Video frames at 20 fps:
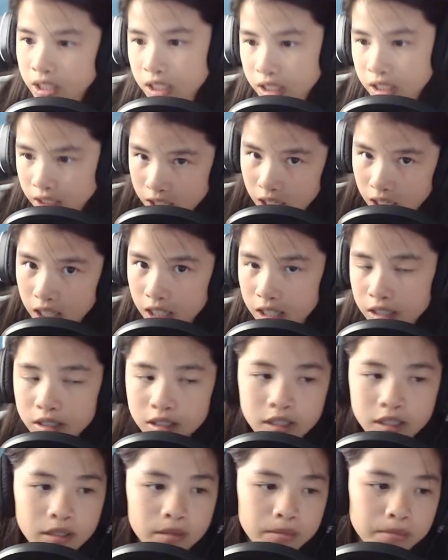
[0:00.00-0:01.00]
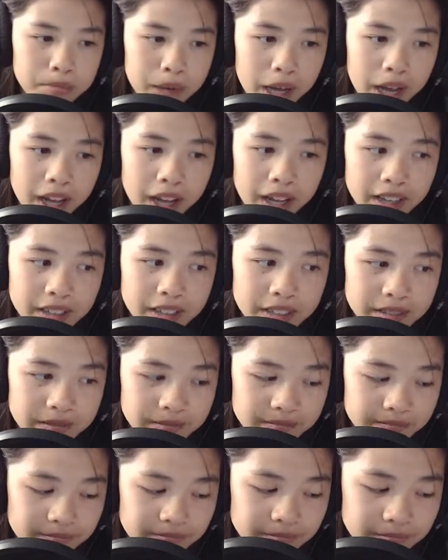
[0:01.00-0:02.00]
yeah. But
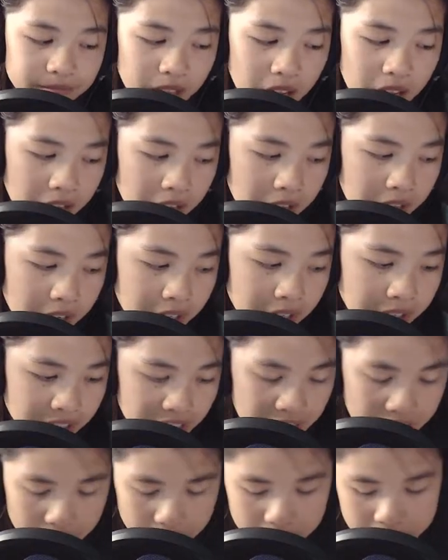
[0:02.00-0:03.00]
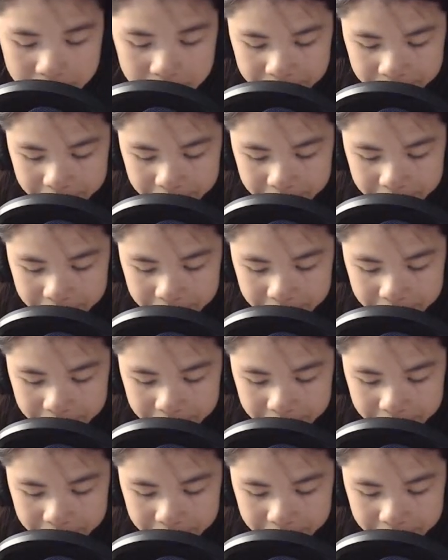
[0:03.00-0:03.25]
yeah,